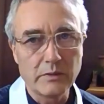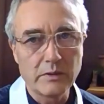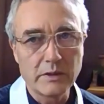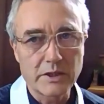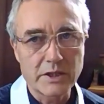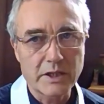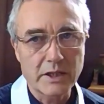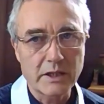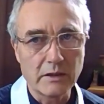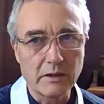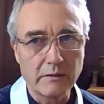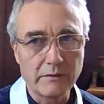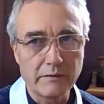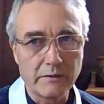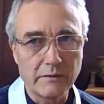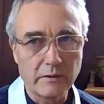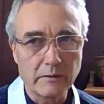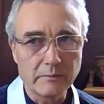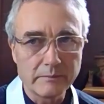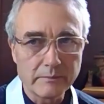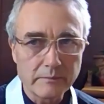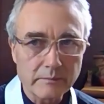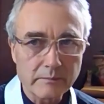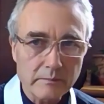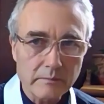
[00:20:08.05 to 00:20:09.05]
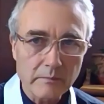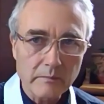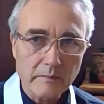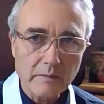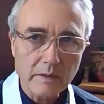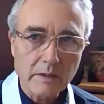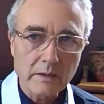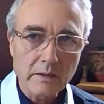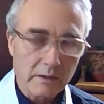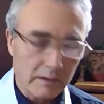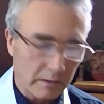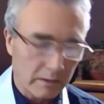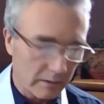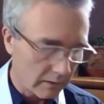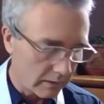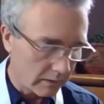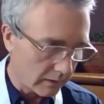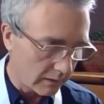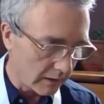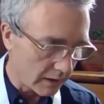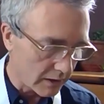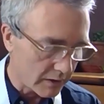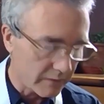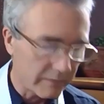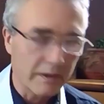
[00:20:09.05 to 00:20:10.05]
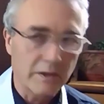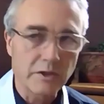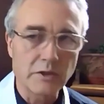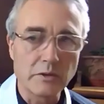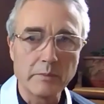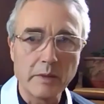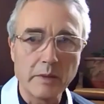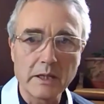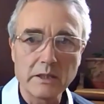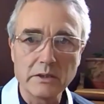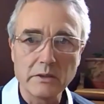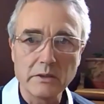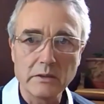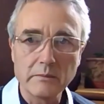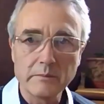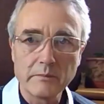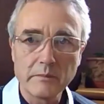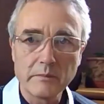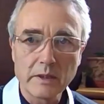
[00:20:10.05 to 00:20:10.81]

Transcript: the skillful, and that's Vasubandhu.